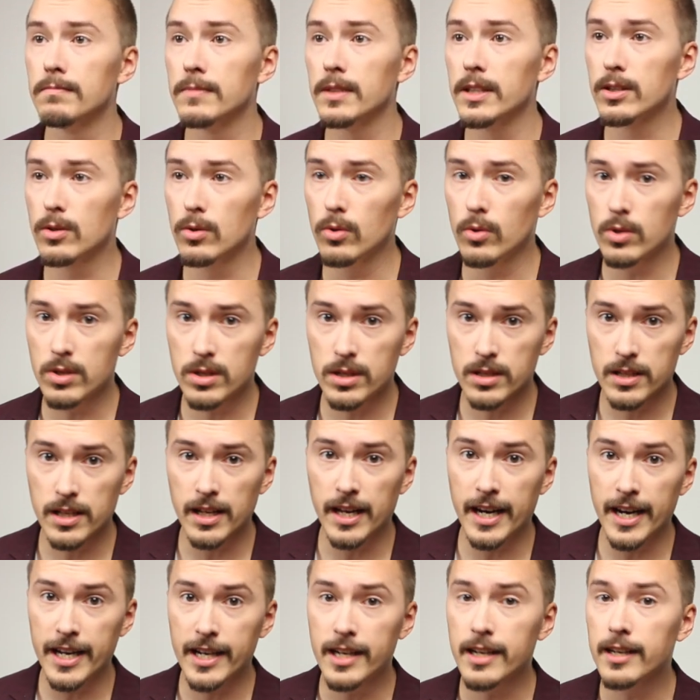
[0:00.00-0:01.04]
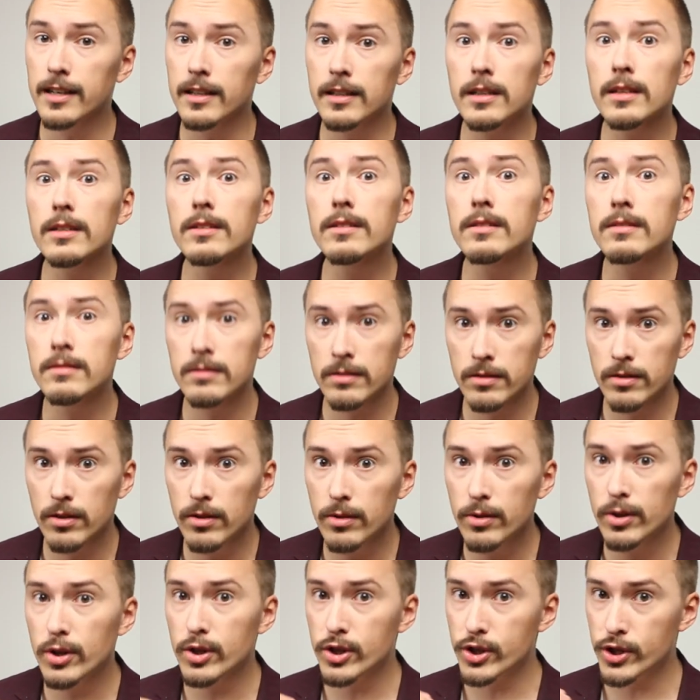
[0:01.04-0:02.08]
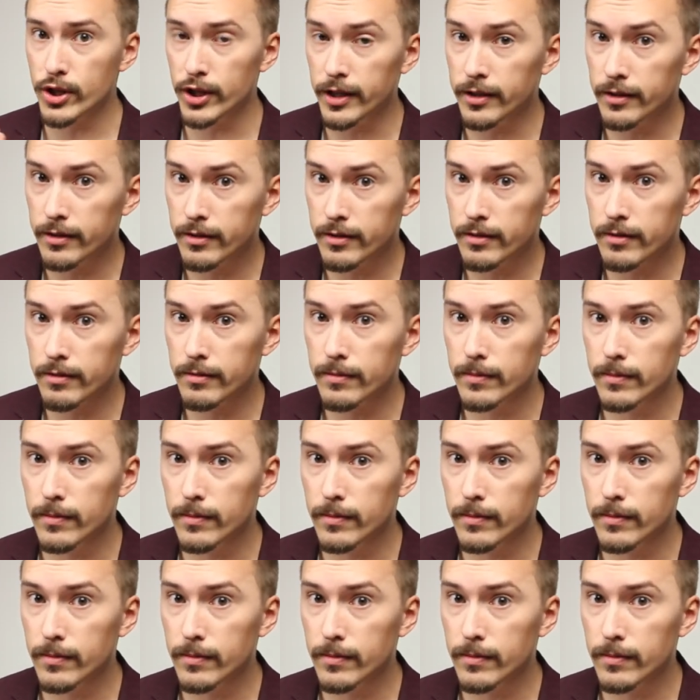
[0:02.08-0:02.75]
It looks like the shit.